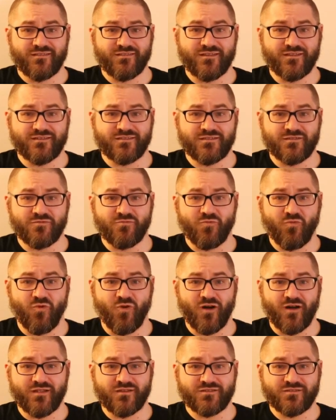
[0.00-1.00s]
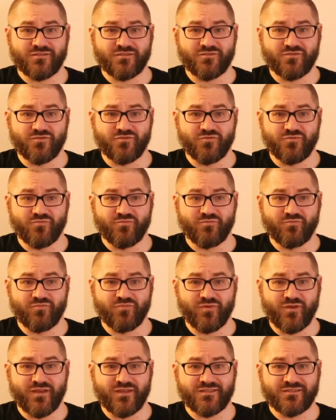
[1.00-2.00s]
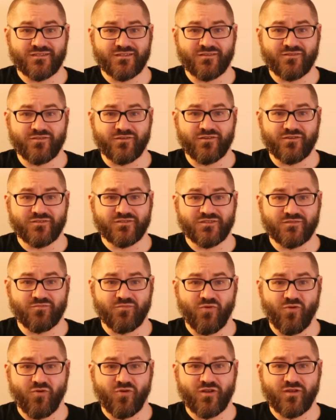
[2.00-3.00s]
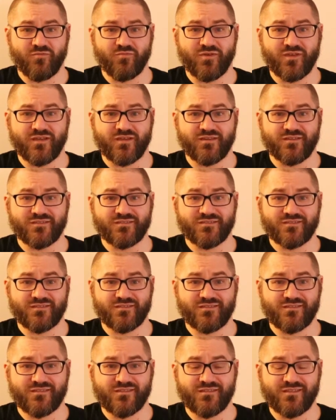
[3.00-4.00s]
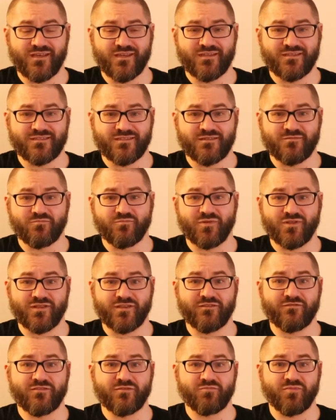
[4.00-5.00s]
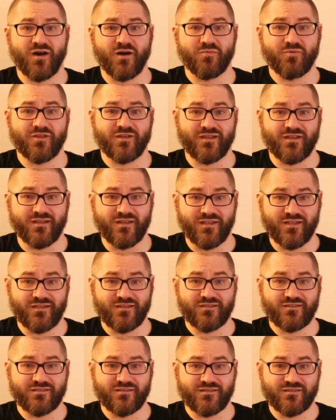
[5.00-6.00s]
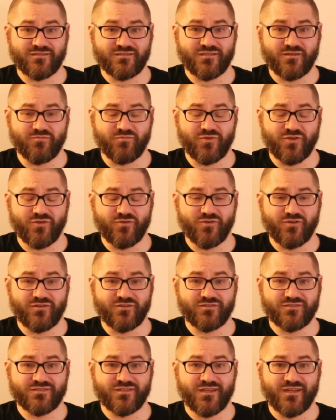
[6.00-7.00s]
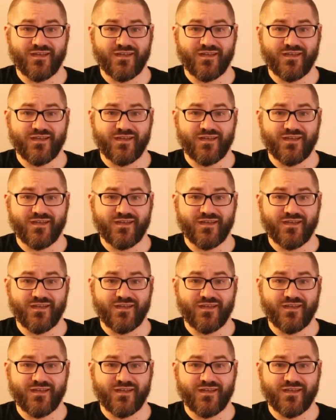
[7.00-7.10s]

They didn't want to basically support it because they didn't believe the public needed these computers.